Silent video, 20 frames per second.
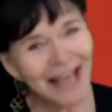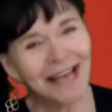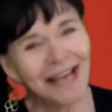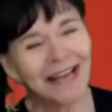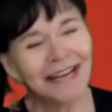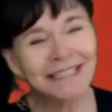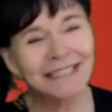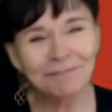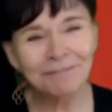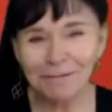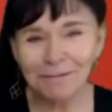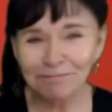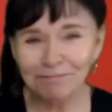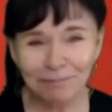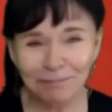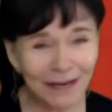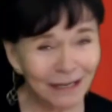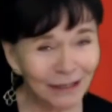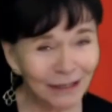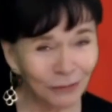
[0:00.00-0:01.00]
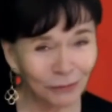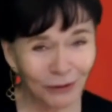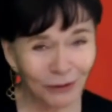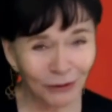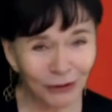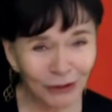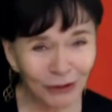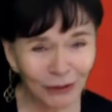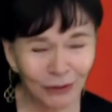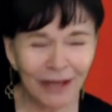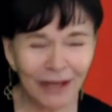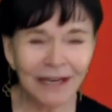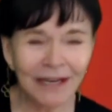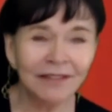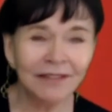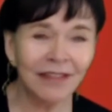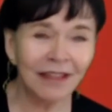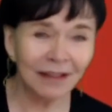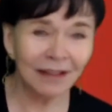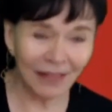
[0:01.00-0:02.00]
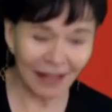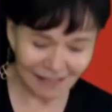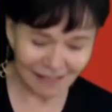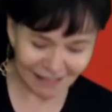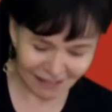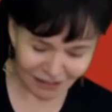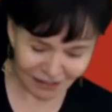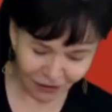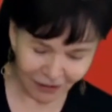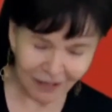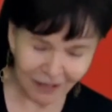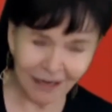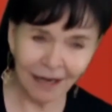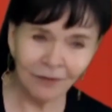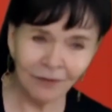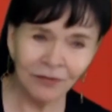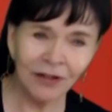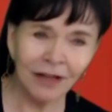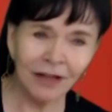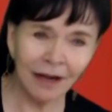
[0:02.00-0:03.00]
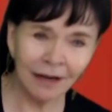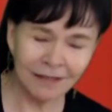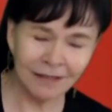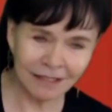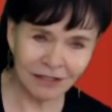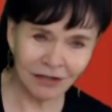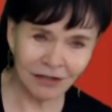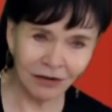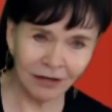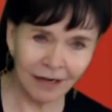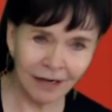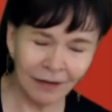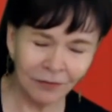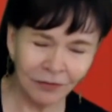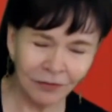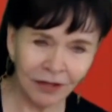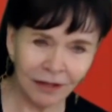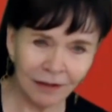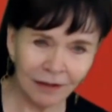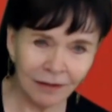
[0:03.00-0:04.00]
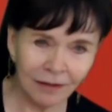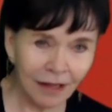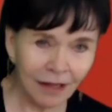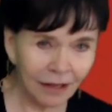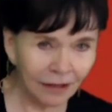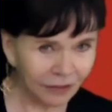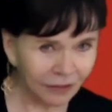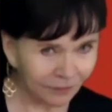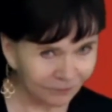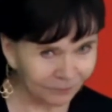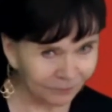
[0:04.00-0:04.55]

It's about being the real you. And they started out, the guide started out the, the